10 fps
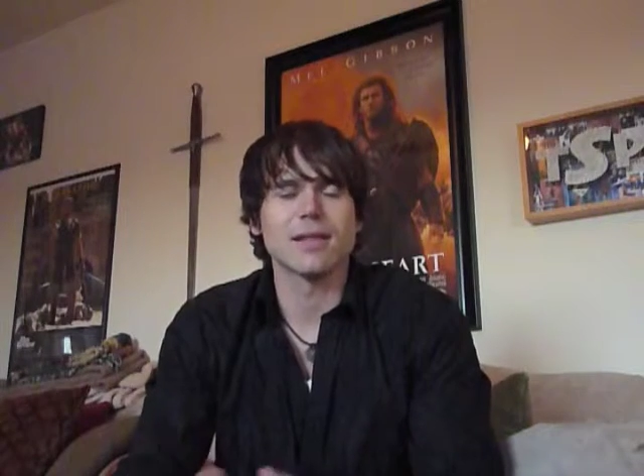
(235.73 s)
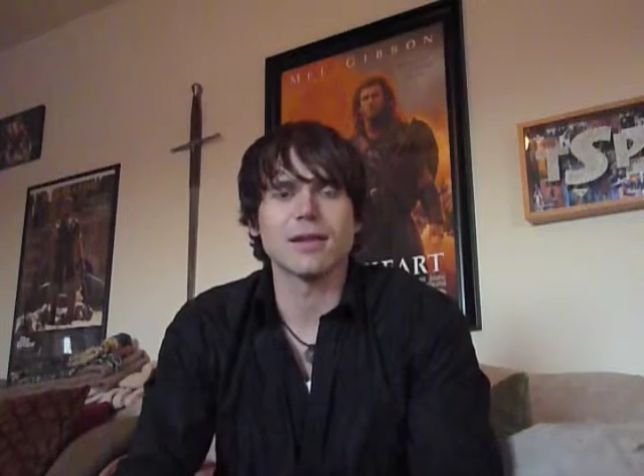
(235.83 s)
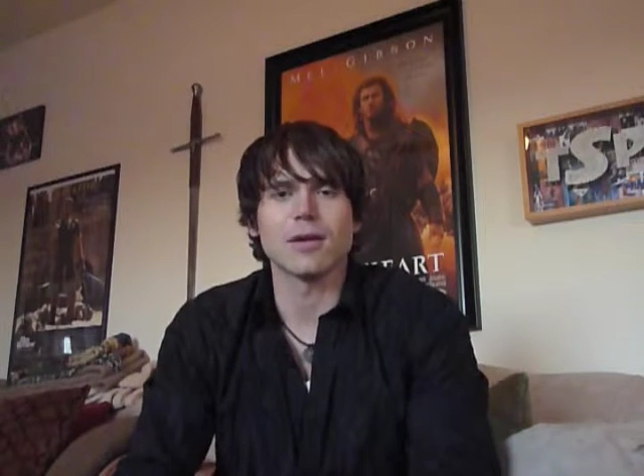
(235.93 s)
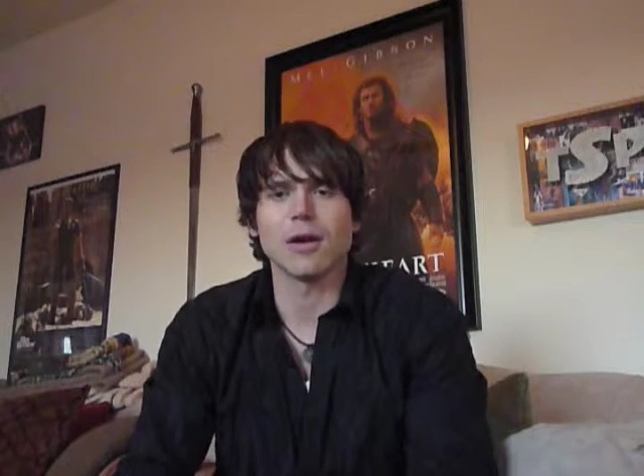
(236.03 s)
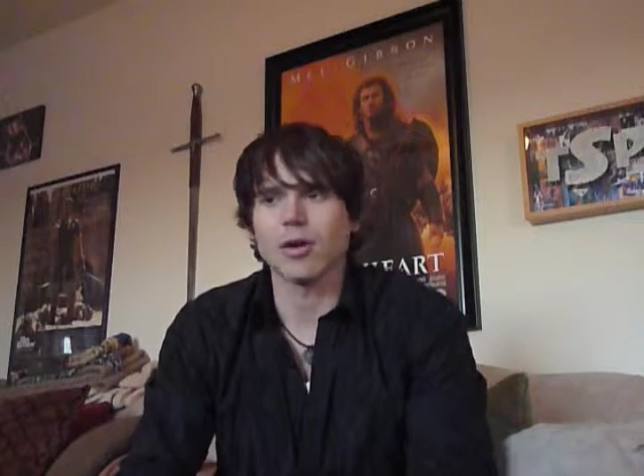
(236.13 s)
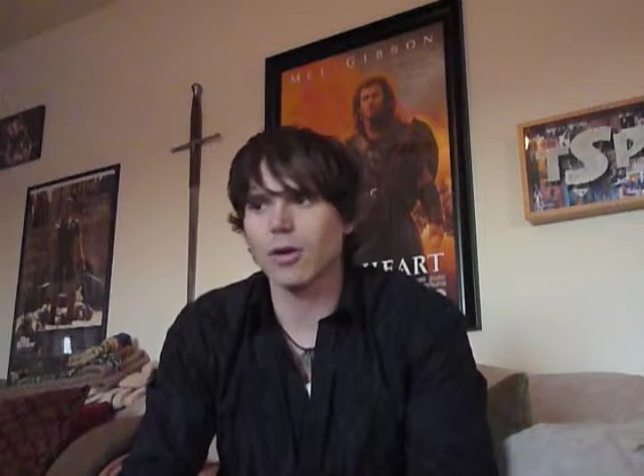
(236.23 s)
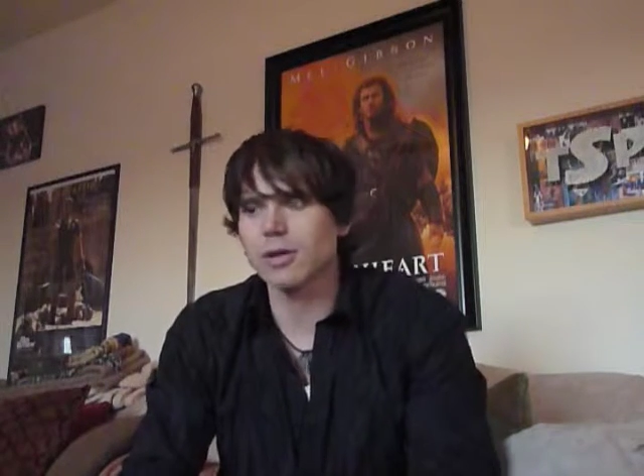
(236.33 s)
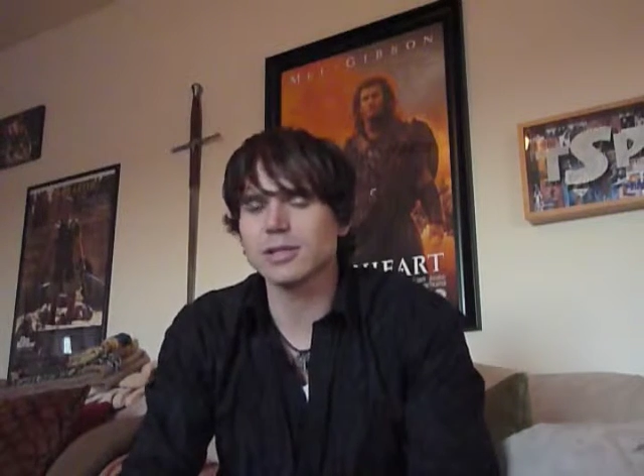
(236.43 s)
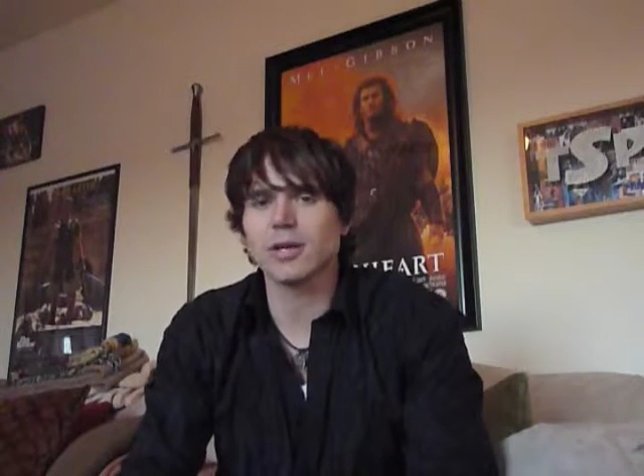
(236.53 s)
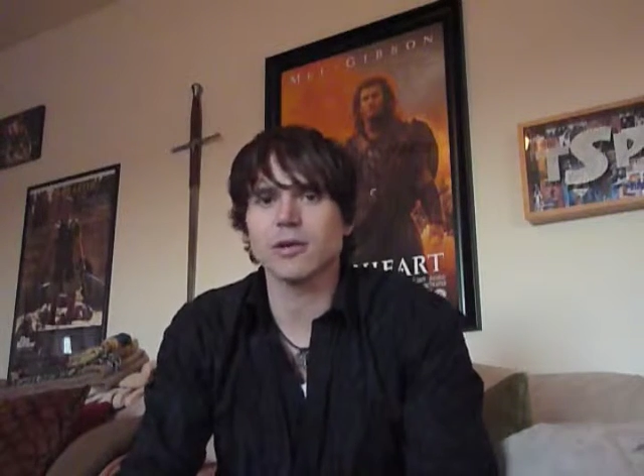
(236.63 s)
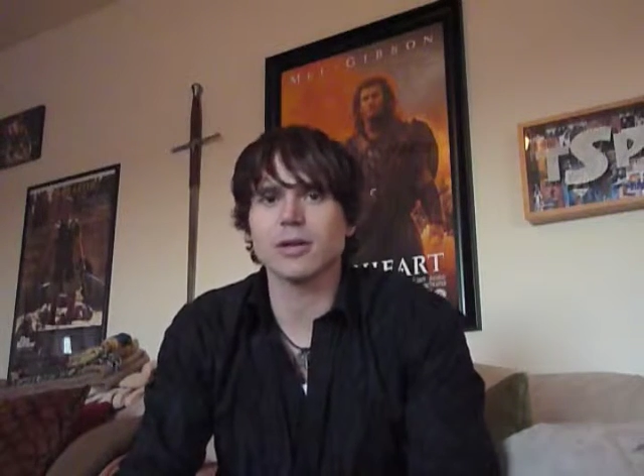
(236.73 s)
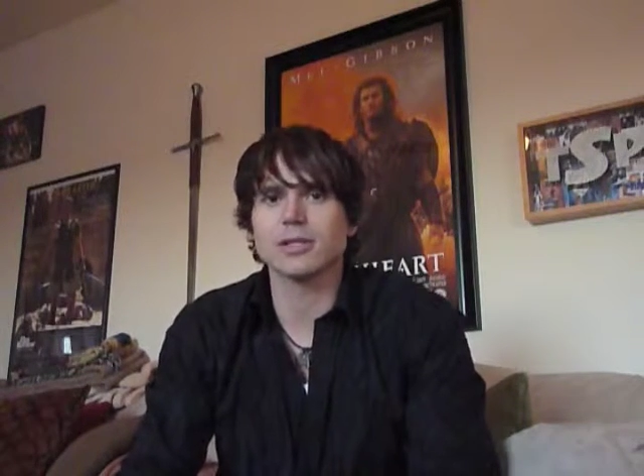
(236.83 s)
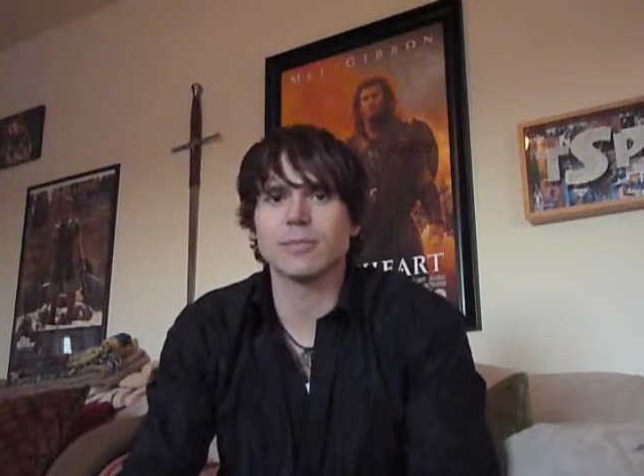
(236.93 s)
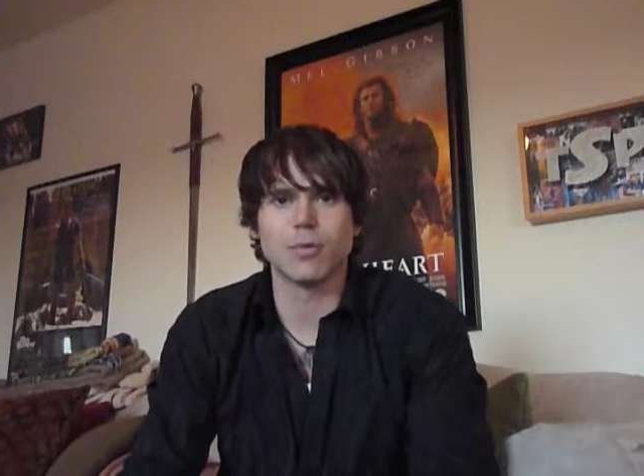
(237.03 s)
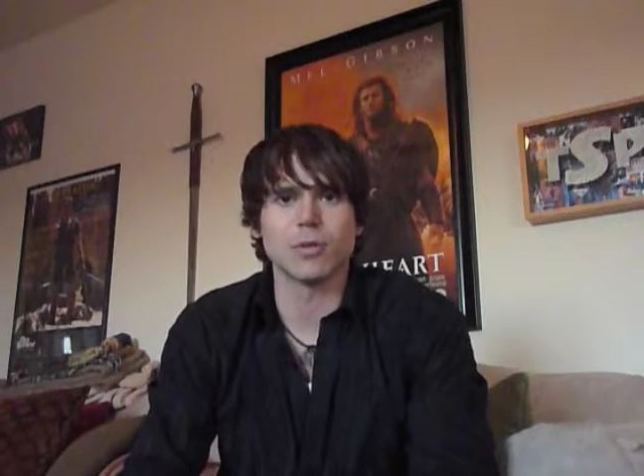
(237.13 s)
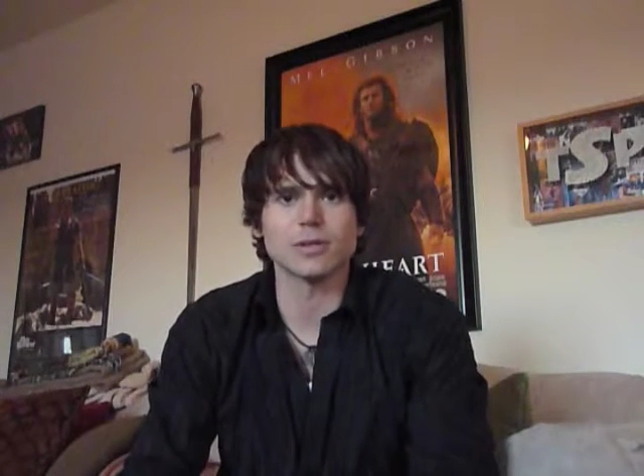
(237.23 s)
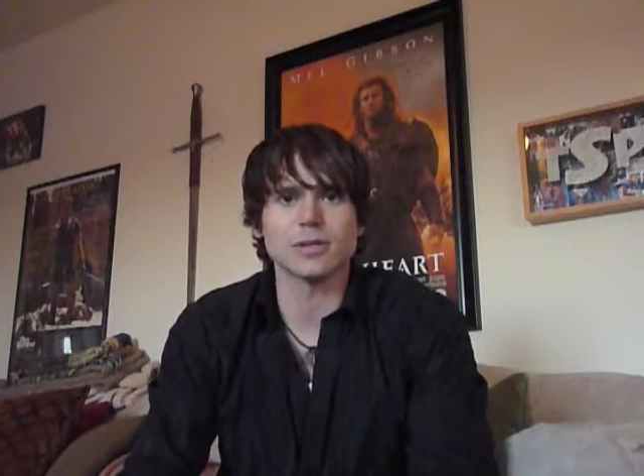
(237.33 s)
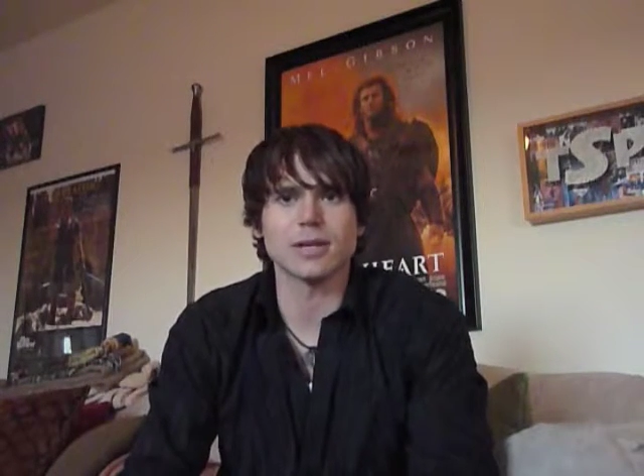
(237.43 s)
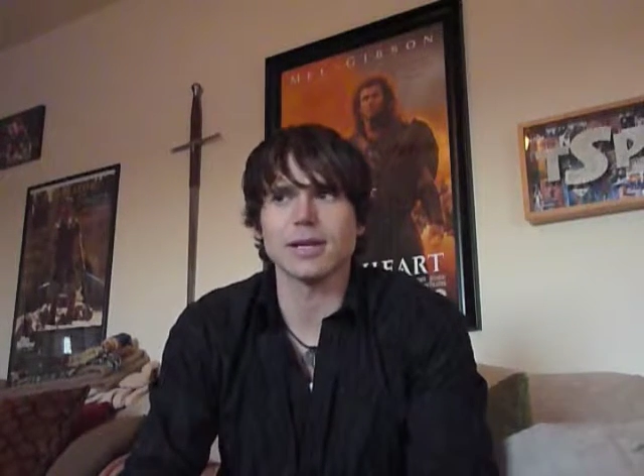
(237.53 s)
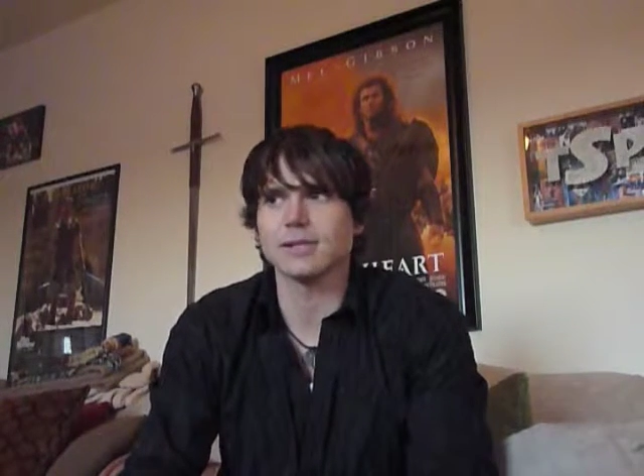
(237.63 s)
across the board,
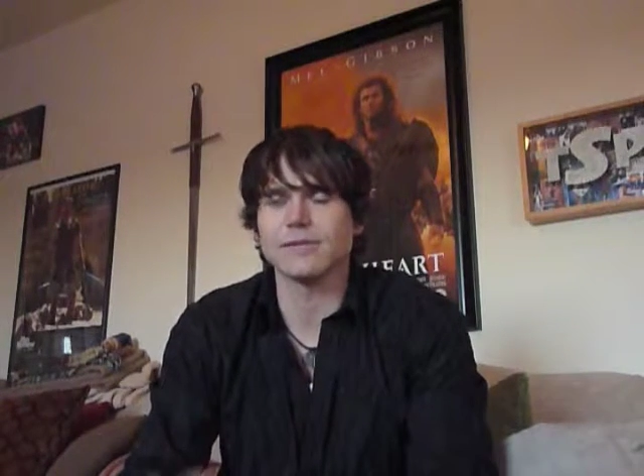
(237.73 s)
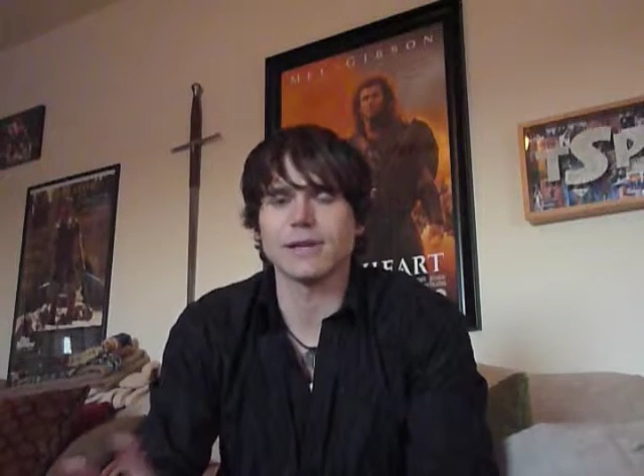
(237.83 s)
so that